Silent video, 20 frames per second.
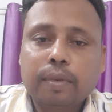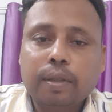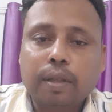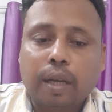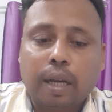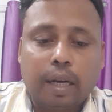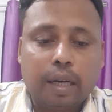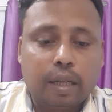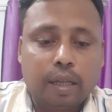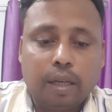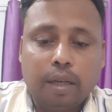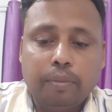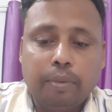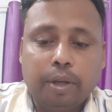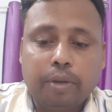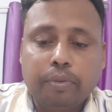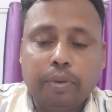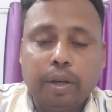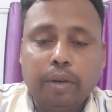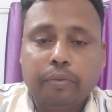and in
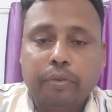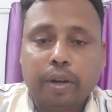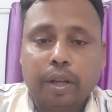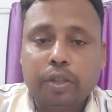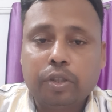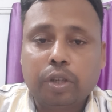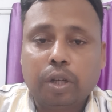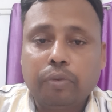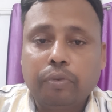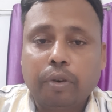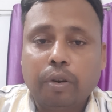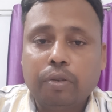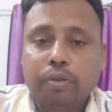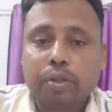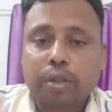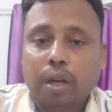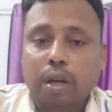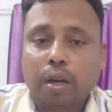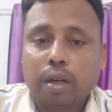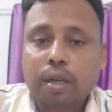between, French
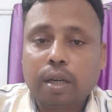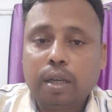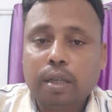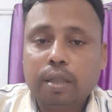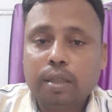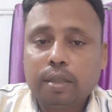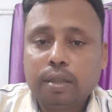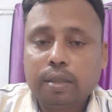Revolution occurred,